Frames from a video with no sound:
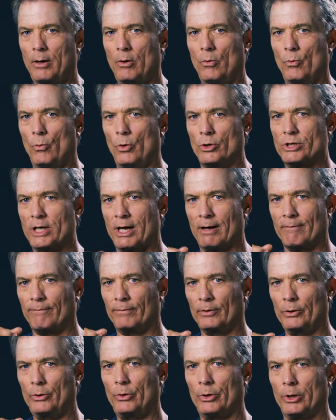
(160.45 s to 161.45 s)
which have
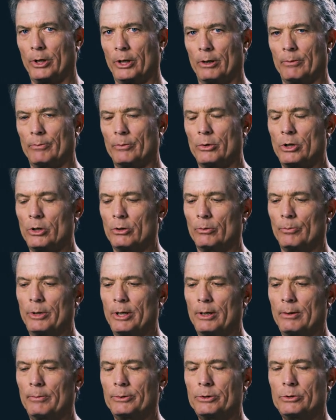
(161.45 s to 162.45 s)
fluid in them, you'll be
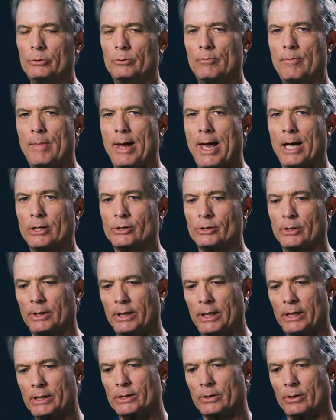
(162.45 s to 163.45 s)
able to imagine
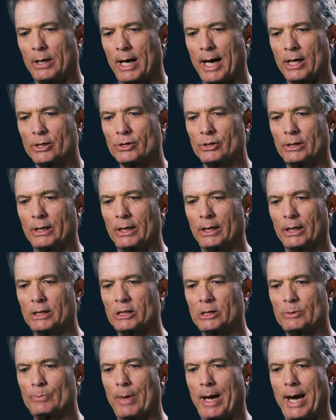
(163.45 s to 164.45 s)
these are actually
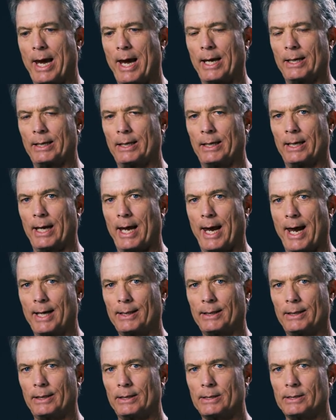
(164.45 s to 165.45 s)
expanding
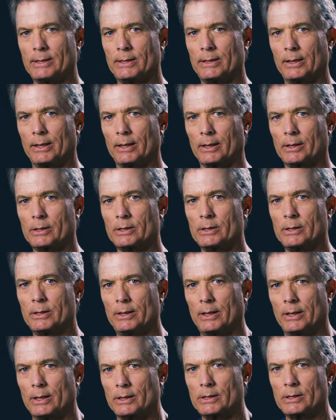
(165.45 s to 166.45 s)
at these
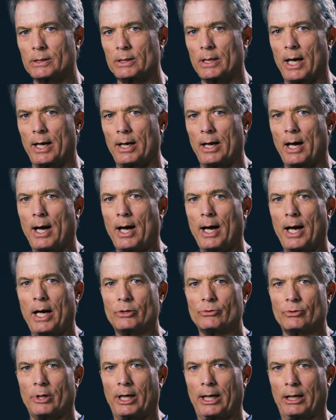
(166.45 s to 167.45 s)
discs and
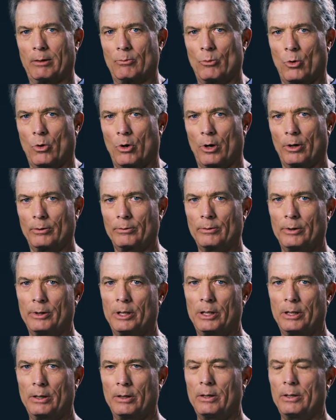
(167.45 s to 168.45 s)
hydrating more.
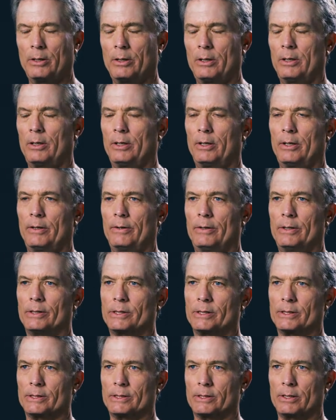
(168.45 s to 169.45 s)

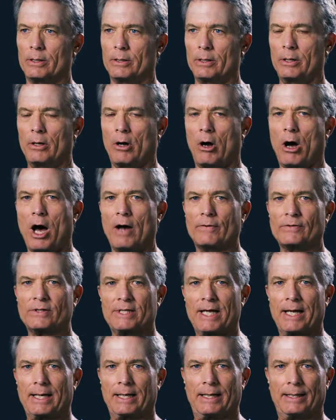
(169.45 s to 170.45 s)
This is
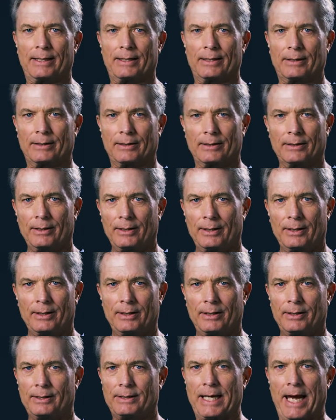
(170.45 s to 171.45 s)
offsetting the
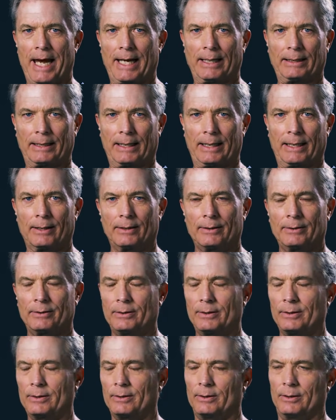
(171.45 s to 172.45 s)
daily
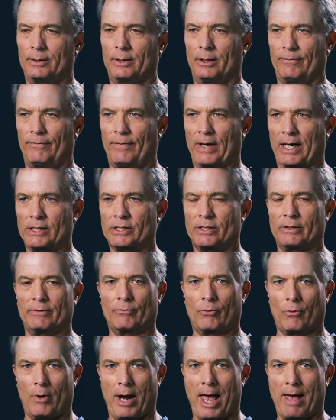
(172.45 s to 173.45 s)
effects of
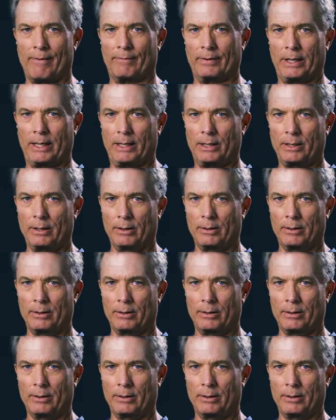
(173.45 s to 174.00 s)
gravity